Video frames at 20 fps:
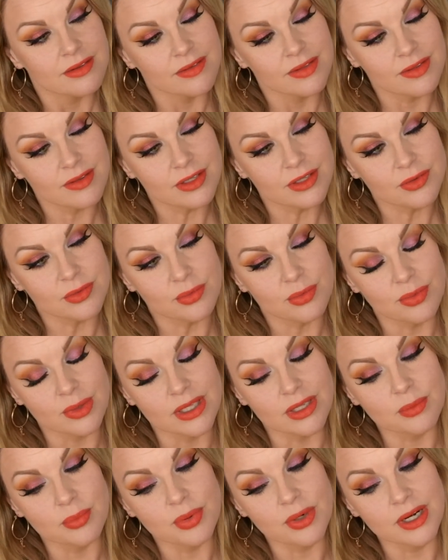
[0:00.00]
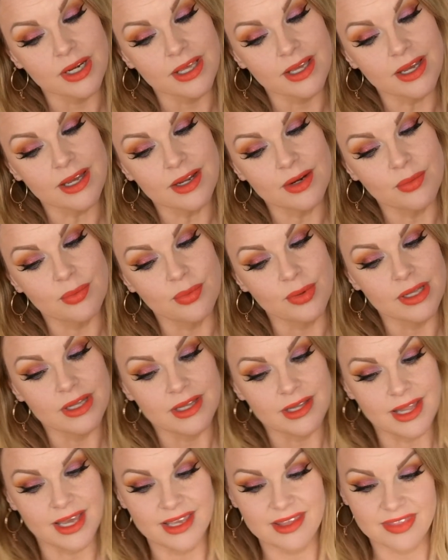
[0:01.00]
This looks really pretty. I
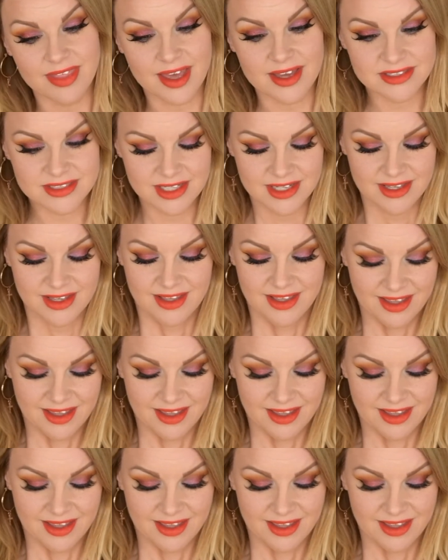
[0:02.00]
really like that.